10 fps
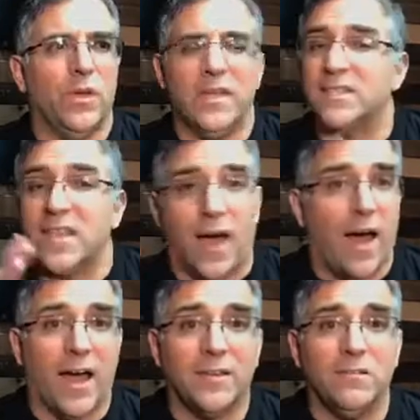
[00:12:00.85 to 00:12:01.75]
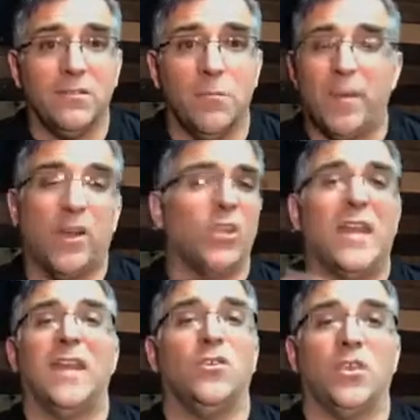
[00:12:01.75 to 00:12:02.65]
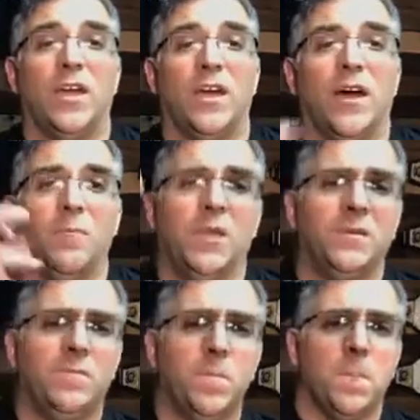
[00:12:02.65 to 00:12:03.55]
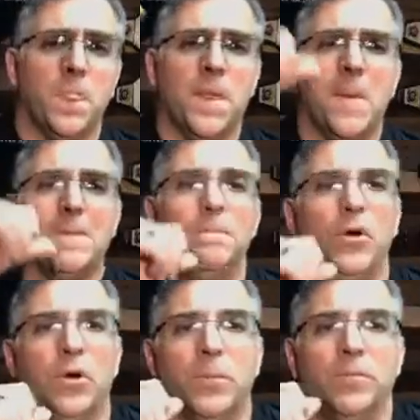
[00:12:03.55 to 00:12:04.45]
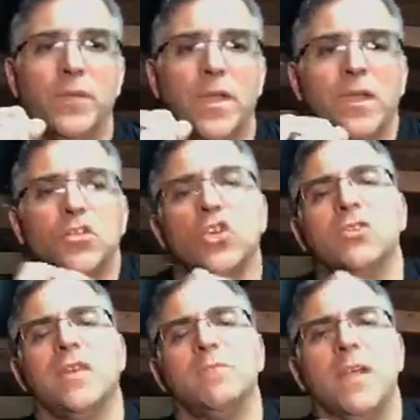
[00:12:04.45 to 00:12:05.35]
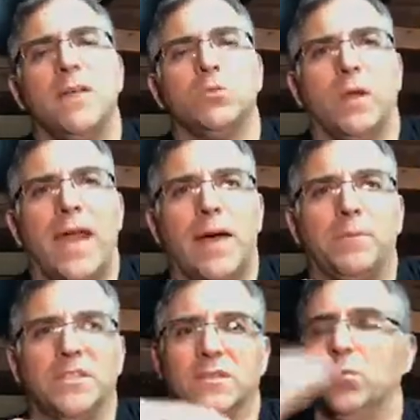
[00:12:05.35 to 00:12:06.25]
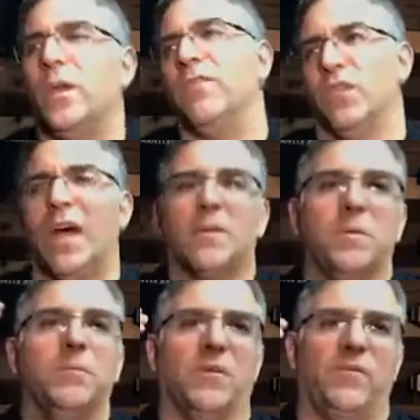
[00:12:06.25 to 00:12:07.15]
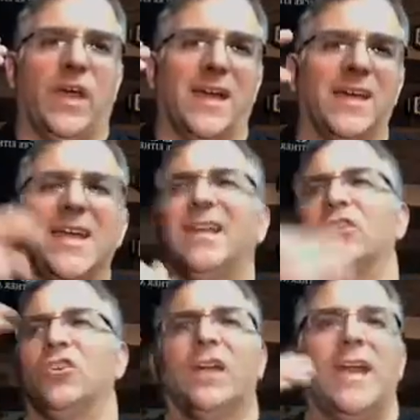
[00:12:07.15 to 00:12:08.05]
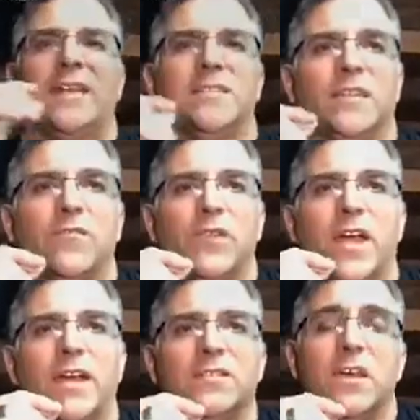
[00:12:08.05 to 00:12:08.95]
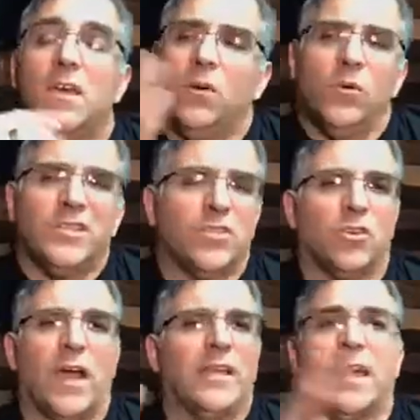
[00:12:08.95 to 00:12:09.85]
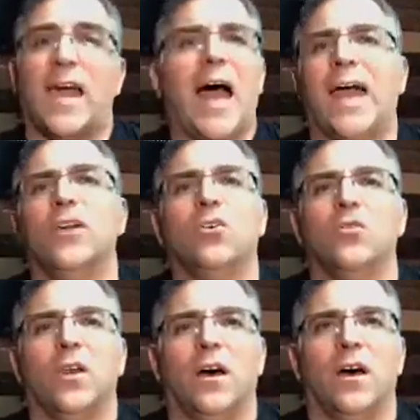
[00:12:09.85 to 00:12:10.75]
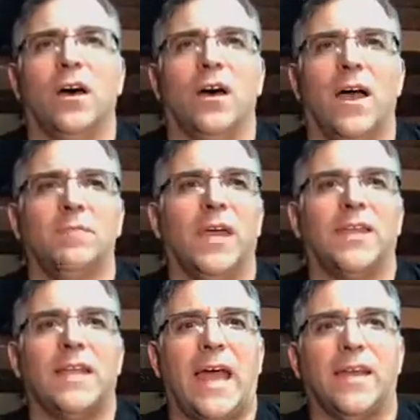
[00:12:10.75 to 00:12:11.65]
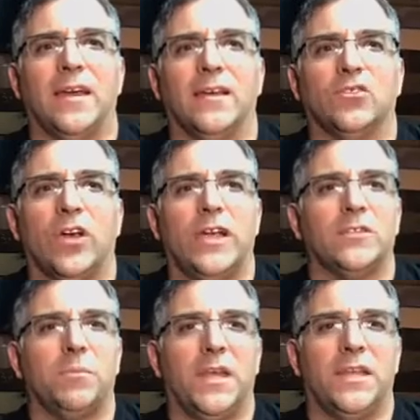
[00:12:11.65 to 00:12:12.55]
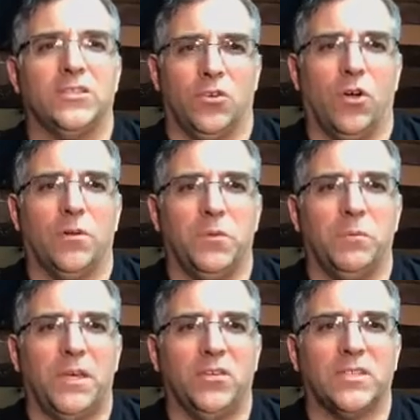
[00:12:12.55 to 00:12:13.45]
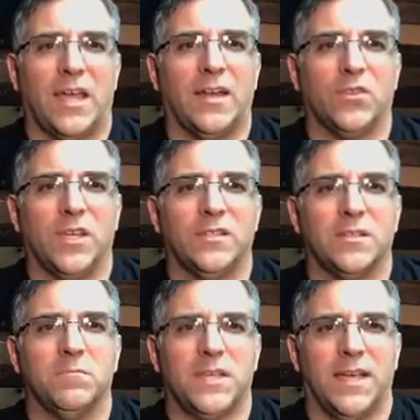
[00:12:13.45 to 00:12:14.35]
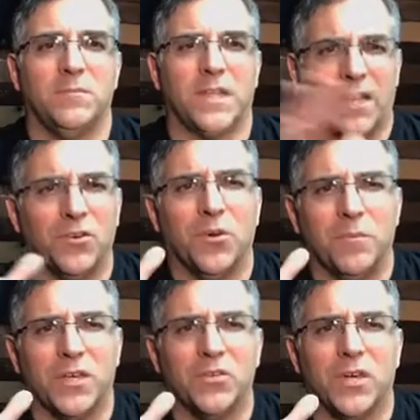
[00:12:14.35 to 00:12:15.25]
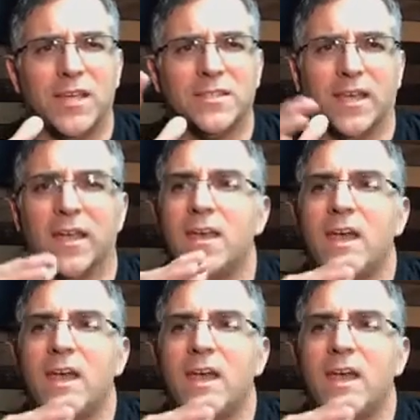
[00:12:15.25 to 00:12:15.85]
it's gone, to barely anything coming, boom. So sometimes what happens, and we have a lot of people flying in and they're canceling flights, which is great. Like I'm like that trains, planes, and automobiles kind of thing sometimes. I don't know about you guys. Like,